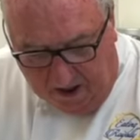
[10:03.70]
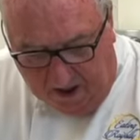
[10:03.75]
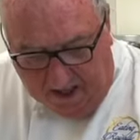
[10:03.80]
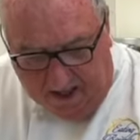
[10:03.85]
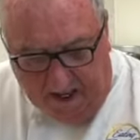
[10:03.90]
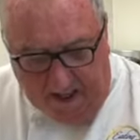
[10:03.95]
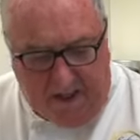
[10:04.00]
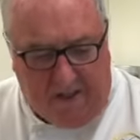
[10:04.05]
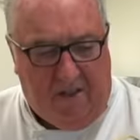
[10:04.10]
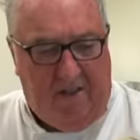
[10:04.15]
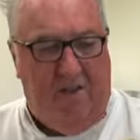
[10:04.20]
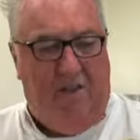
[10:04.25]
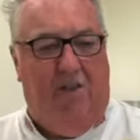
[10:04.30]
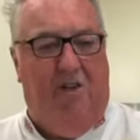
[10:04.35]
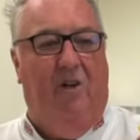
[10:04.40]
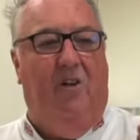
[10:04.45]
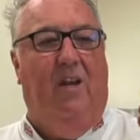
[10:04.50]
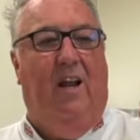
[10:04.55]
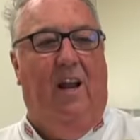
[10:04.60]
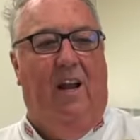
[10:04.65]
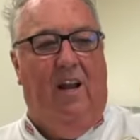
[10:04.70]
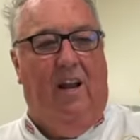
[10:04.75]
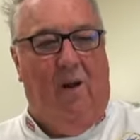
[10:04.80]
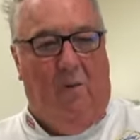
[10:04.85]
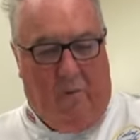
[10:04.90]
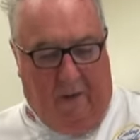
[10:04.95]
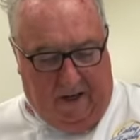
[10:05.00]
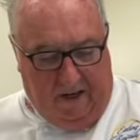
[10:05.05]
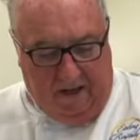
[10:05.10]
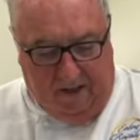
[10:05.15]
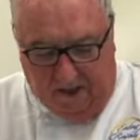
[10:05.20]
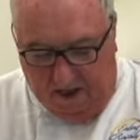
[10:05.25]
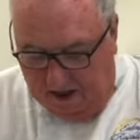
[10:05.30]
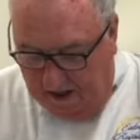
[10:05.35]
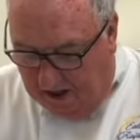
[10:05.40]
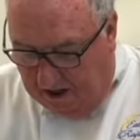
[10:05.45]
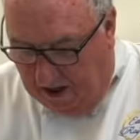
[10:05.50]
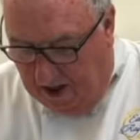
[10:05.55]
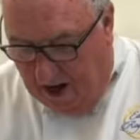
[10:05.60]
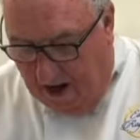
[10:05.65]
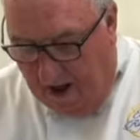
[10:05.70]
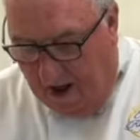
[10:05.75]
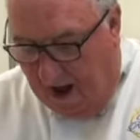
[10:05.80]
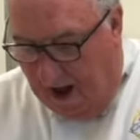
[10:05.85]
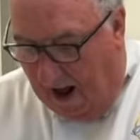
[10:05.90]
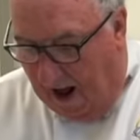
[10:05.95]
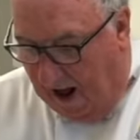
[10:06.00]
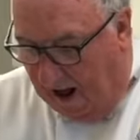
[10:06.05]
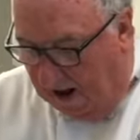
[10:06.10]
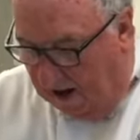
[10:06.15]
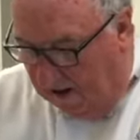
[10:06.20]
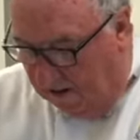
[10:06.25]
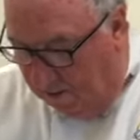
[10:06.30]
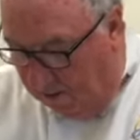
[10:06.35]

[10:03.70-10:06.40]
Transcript: these chunky little pieces, and